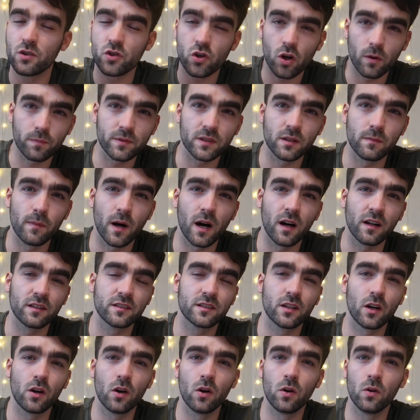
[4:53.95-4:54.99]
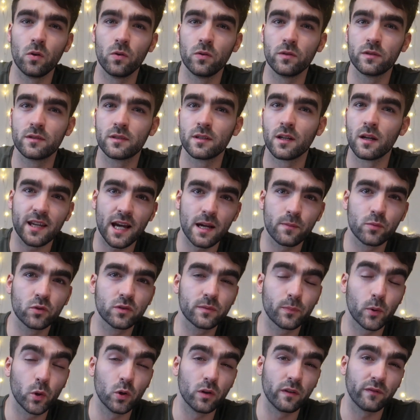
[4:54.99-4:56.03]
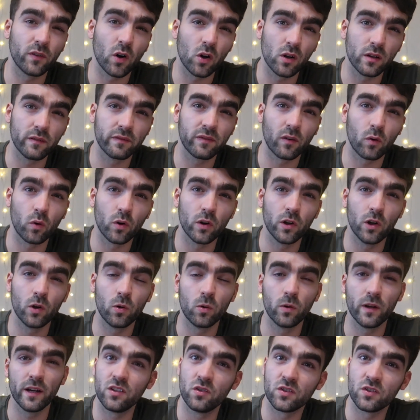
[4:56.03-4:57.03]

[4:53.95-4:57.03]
chopped tomatoes, tablespoon of olive oil.